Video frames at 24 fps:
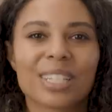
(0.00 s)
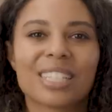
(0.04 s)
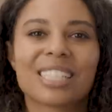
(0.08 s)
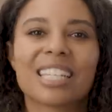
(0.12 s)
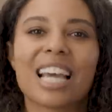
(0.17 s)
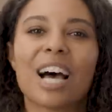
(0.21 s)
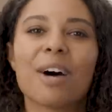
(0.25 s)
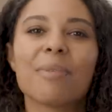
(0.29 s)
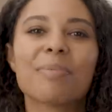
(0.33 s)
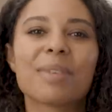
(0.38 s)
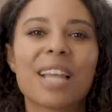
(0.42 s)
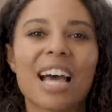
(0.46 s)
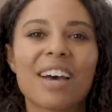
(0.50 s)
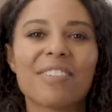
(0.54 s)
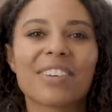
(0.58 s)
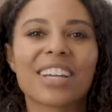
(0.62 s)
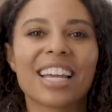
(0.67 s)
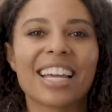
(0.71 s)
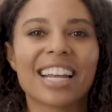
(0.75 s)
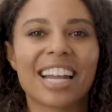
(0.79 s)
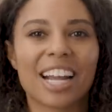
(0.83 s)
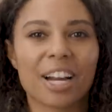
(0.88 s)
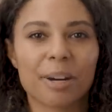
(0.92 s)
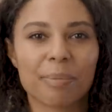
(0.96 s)
To help
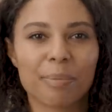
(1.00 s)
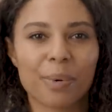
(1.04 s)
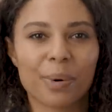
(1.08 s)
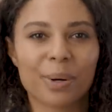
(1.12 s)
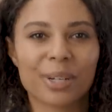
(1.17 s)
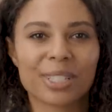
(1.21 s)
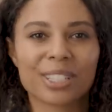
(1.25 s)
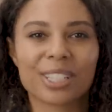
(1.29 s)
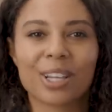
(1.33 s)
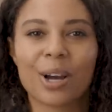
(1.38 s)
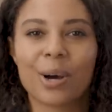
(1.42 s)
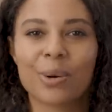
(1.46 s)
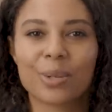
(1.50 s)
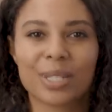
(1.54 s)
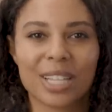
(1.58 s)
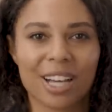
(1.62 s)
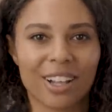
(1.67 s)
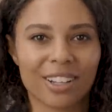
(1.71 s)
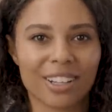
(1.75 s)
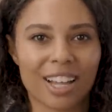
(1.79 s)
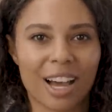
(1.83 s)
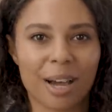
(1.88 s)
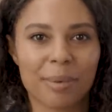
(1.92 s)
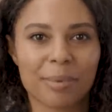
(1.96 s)
navigate airports,
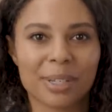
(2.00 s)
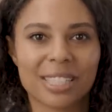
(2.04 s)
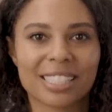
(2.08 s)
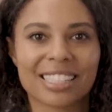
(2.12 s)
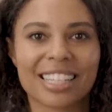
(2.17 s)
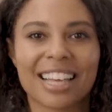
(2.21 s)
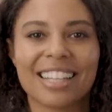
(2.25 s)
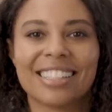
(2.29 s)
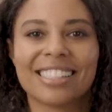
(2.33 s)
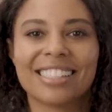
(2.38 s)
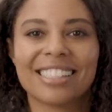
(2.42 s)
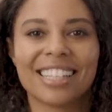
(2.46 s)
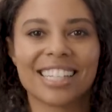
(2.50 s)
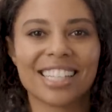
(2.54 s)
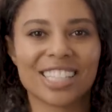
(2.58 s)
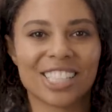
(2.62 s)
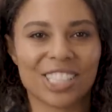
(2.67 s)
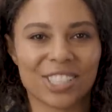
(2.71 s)
hotel lobbies, and city